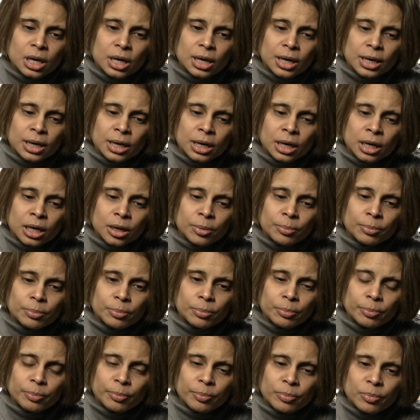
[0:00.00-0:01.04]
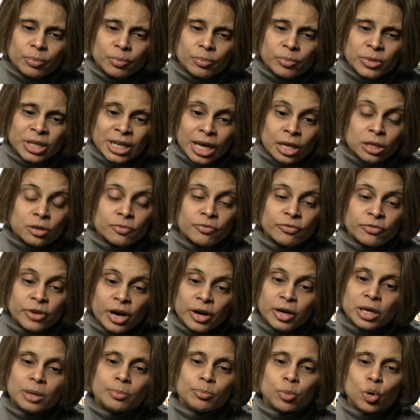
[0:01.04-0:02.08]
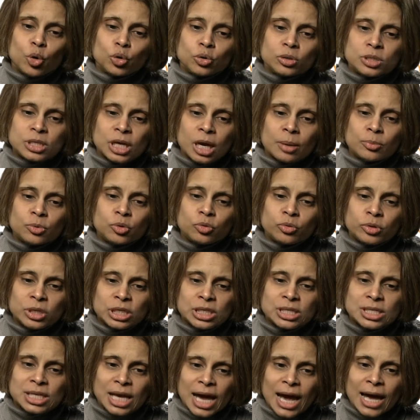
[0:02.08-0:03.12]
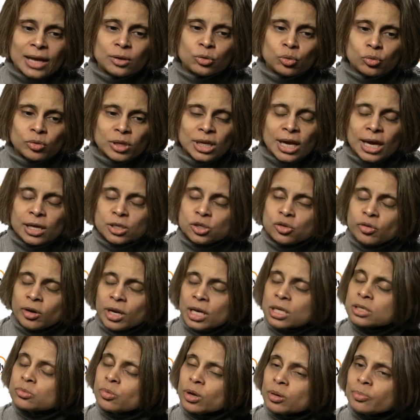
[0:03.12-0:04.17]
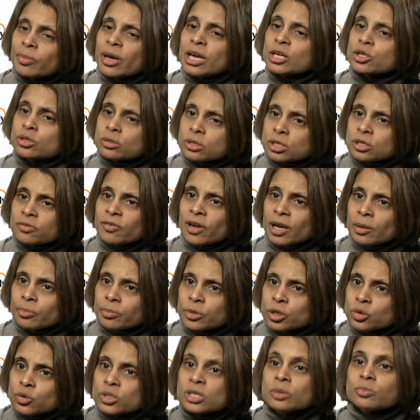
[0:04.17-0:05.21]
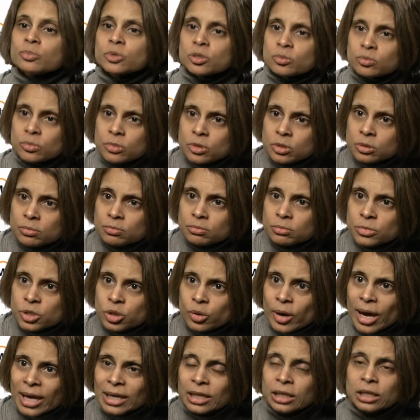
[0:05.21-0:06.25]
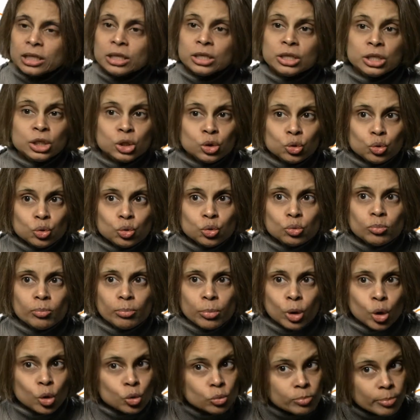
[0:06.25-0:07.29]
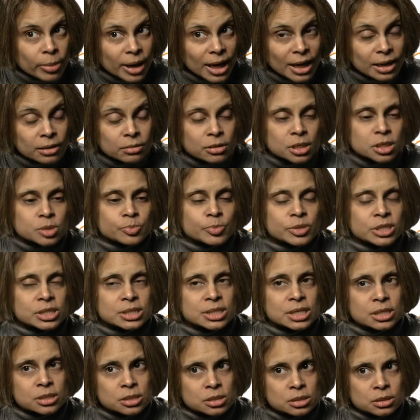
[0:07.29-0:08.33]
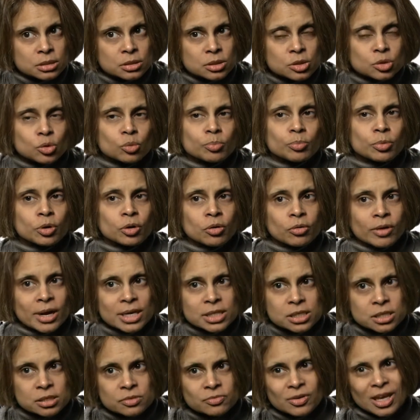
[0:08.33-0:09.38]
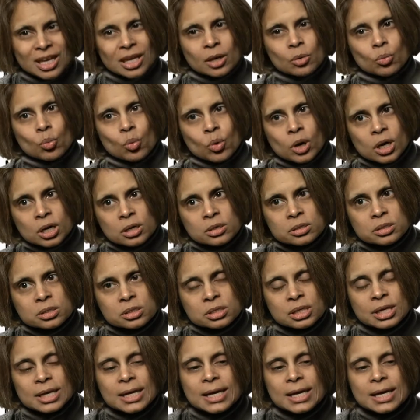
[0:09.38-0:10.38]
The other very important time to re-scan or re-x-ray is when patients develop new symptoms. So any new bone pain that's persistent or progressive, getting worse,